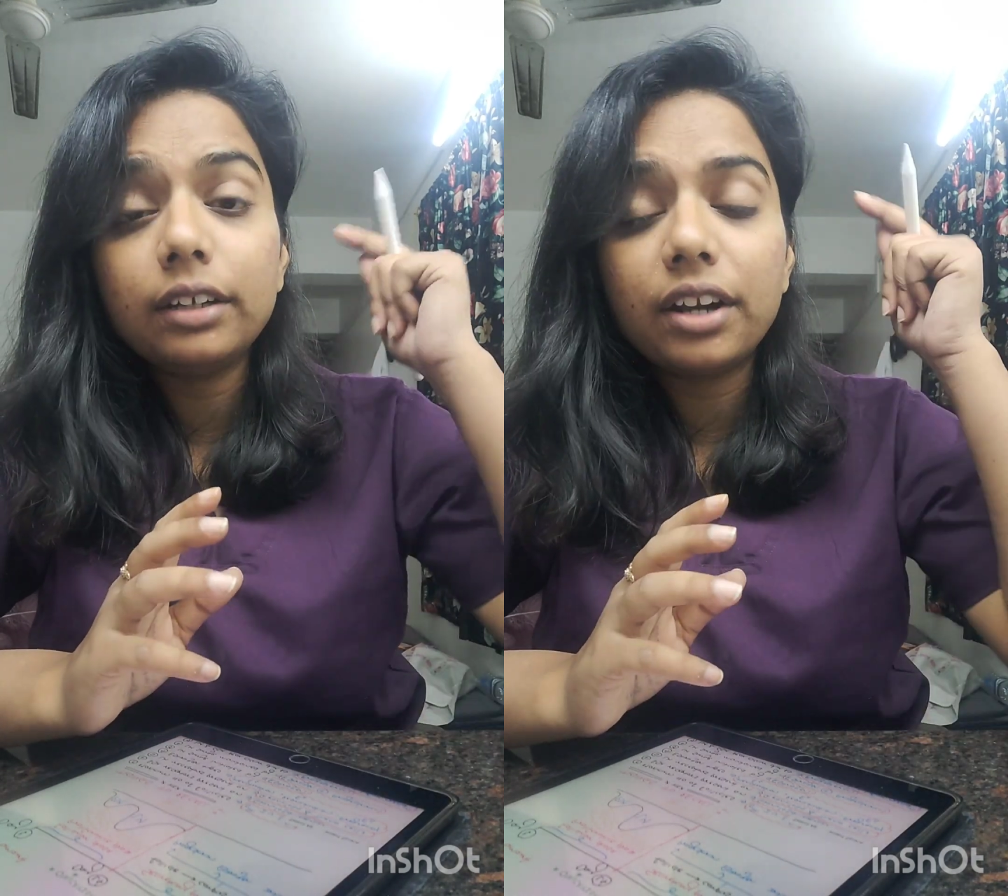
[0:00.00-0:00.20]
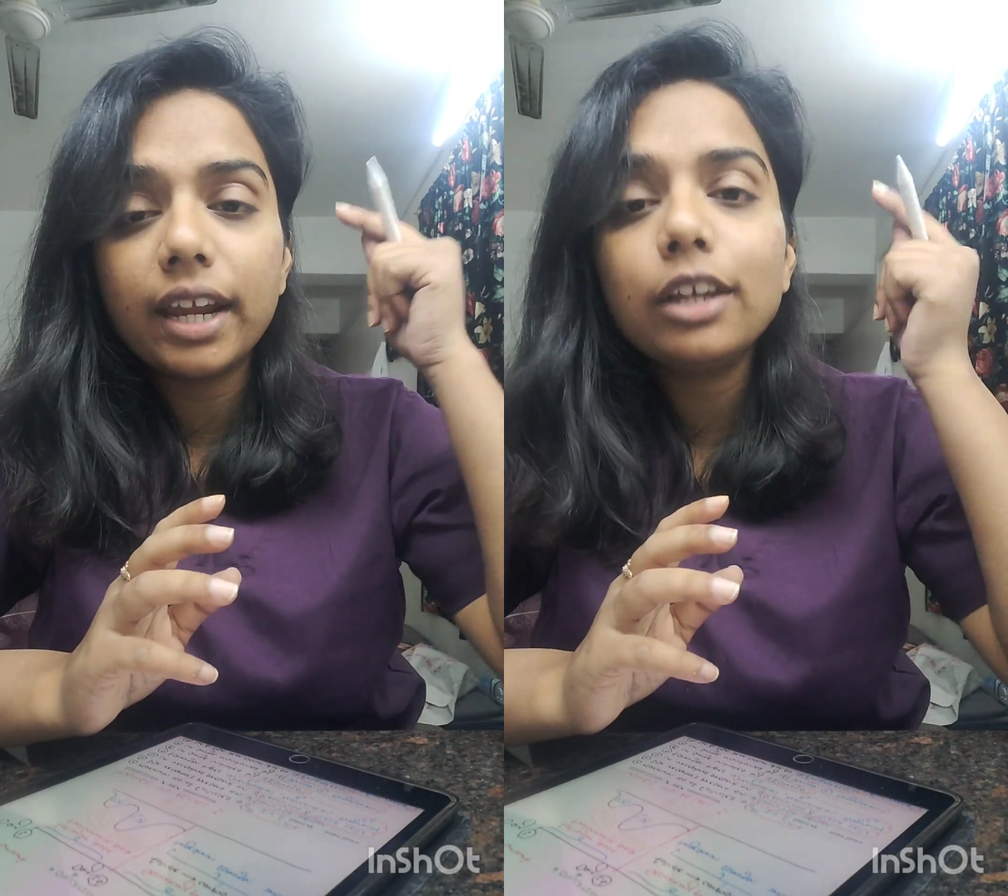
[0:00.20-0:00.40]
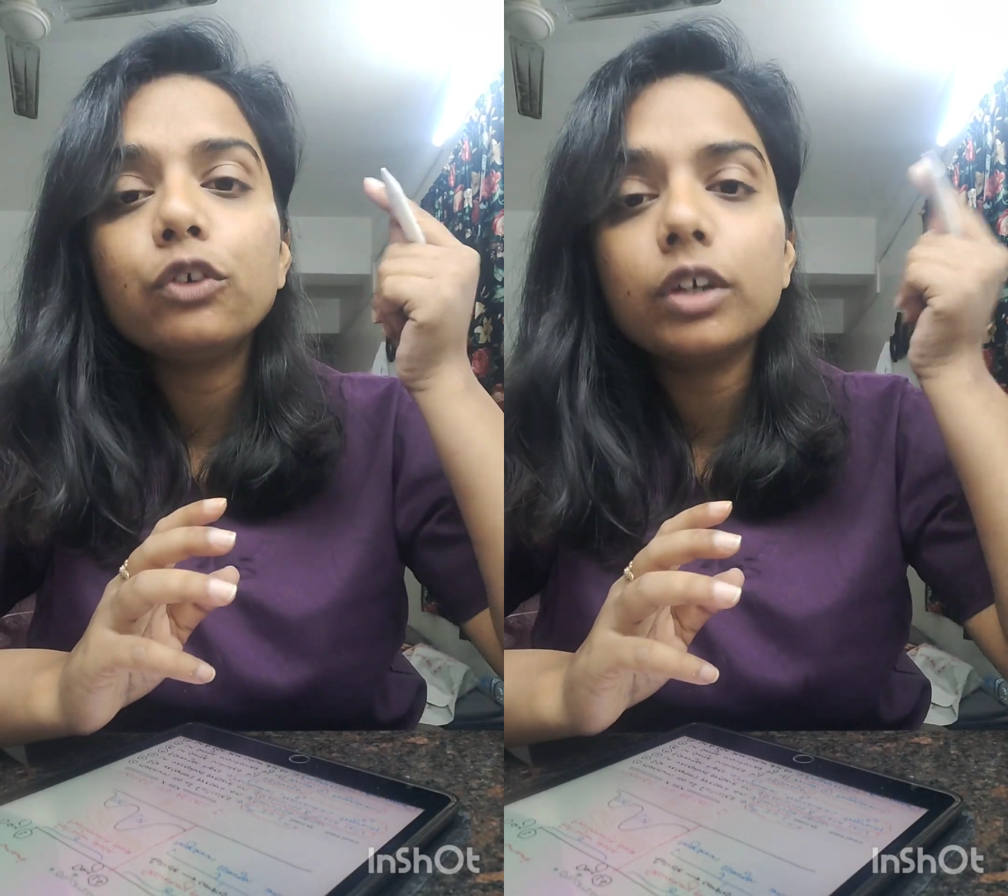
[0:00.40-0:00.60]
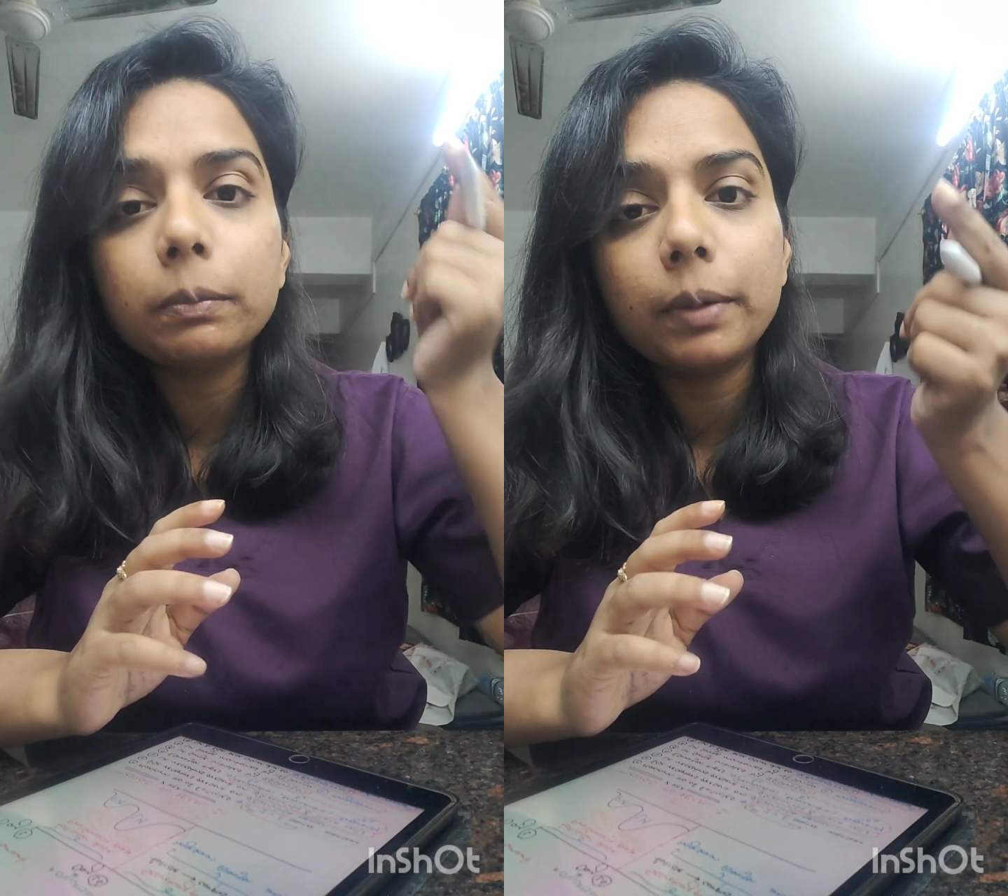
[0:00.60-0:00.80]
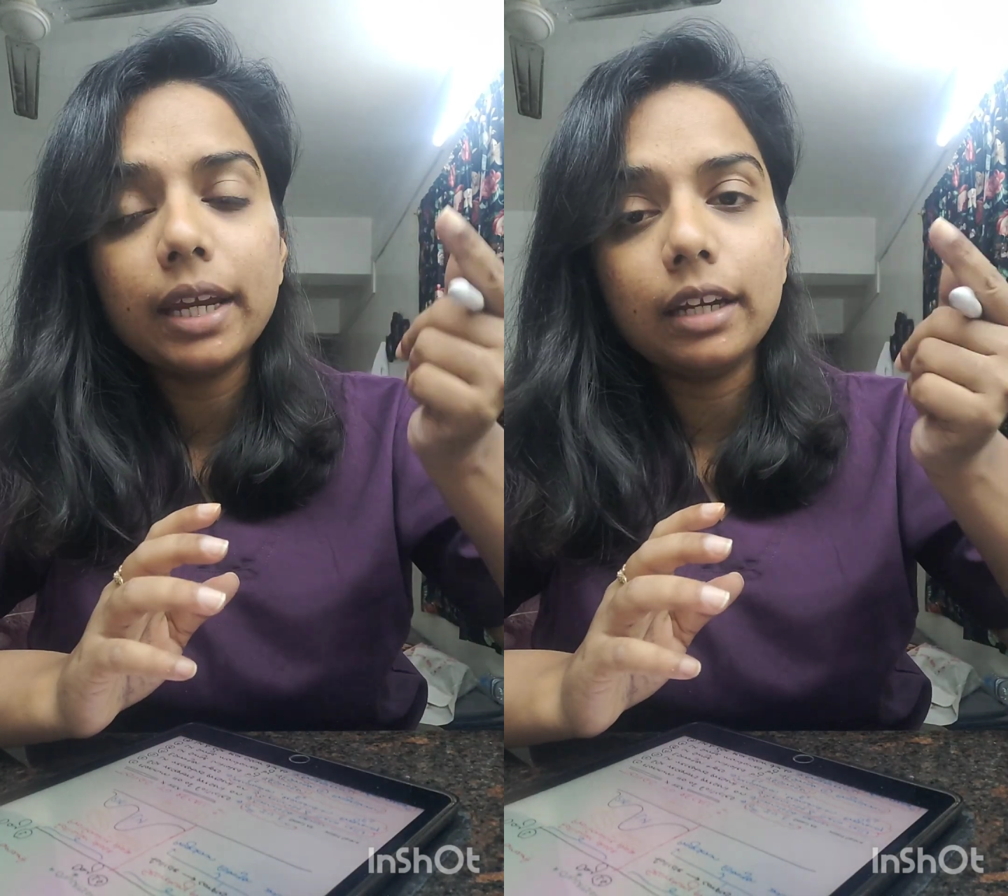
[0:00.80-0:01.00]
train your
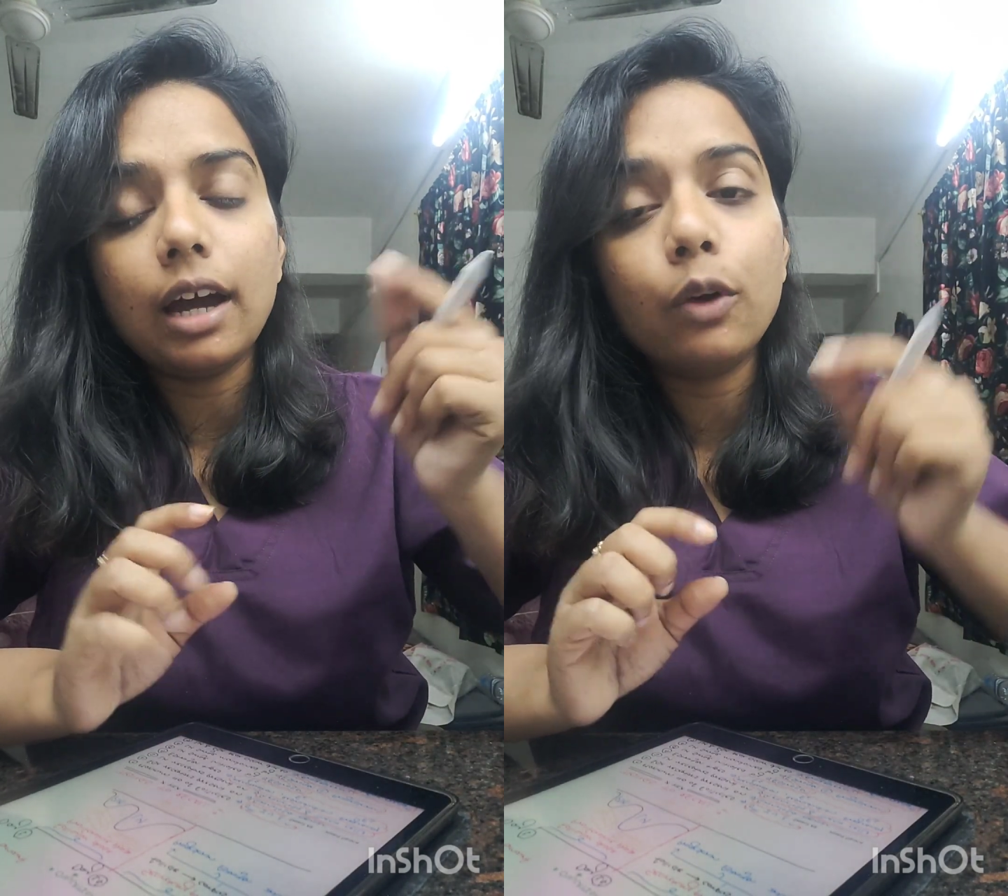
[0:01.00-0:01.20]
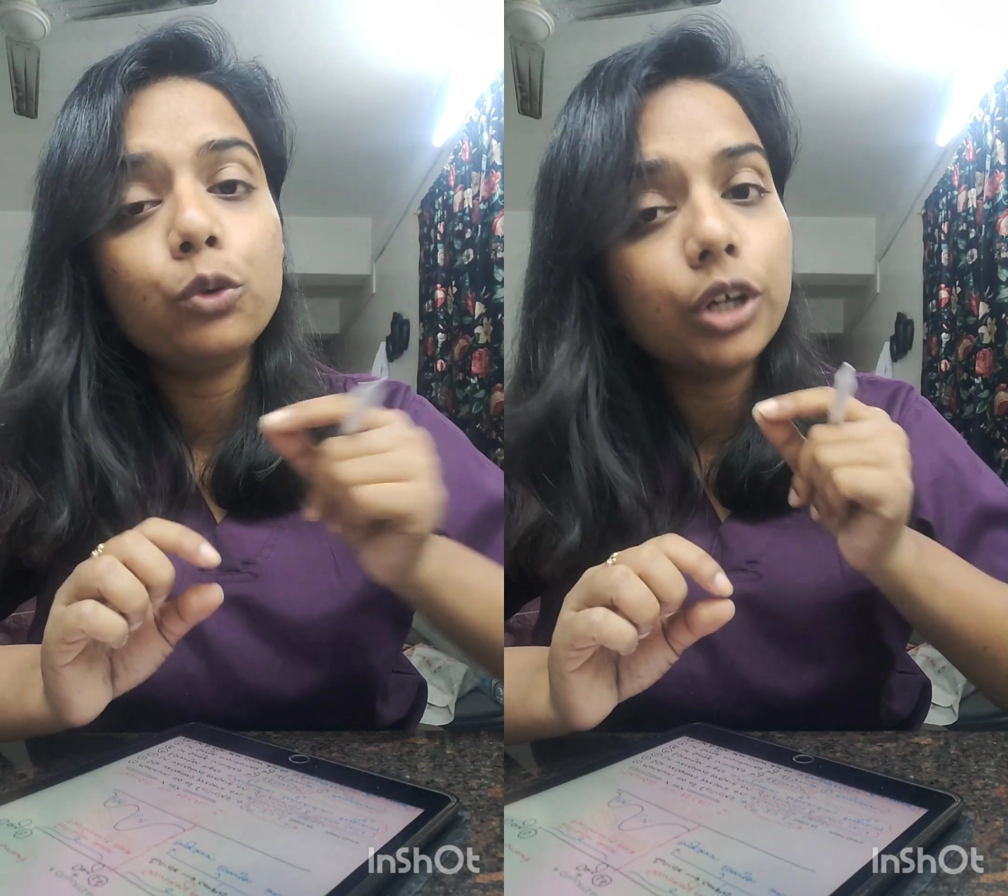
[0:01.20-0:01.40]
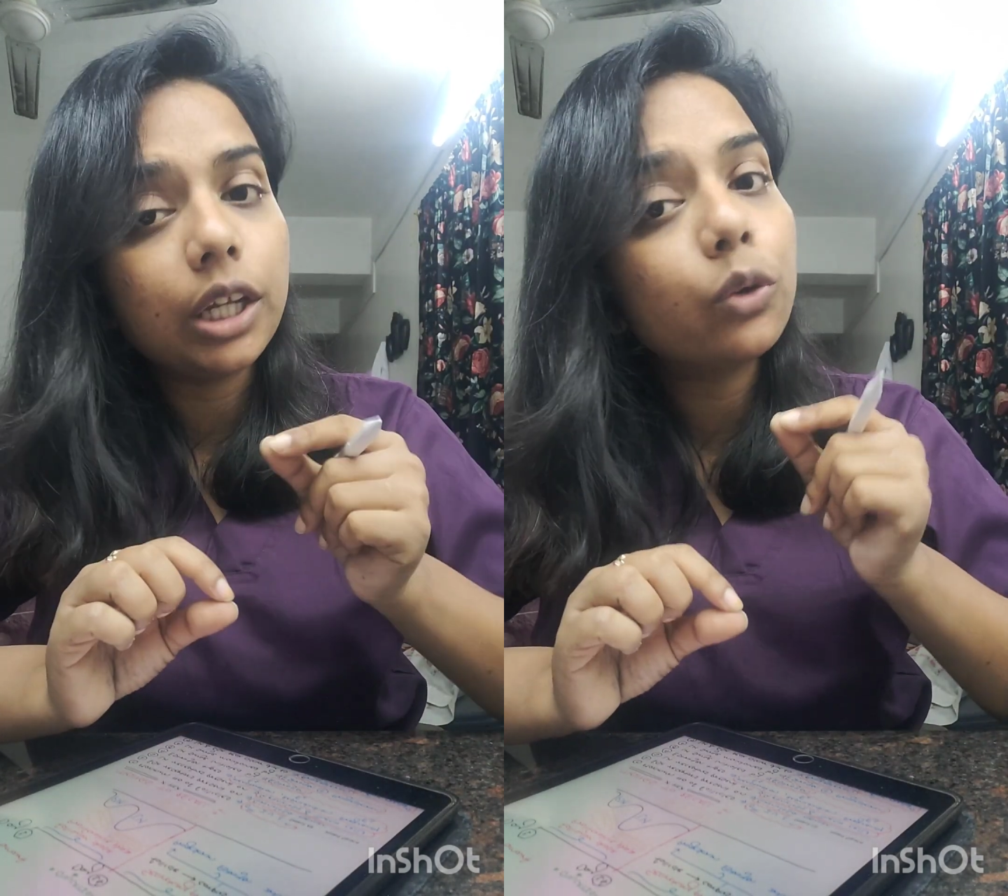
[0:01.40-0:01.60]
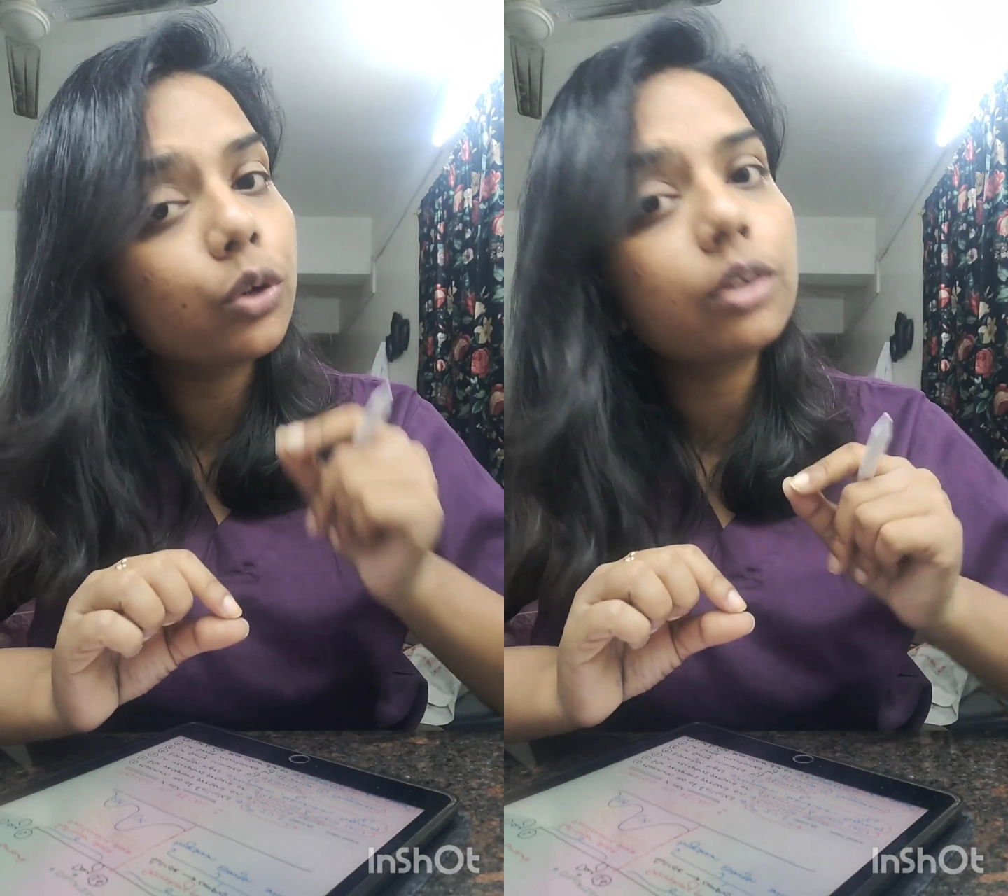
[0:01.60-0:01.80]
brain how to decode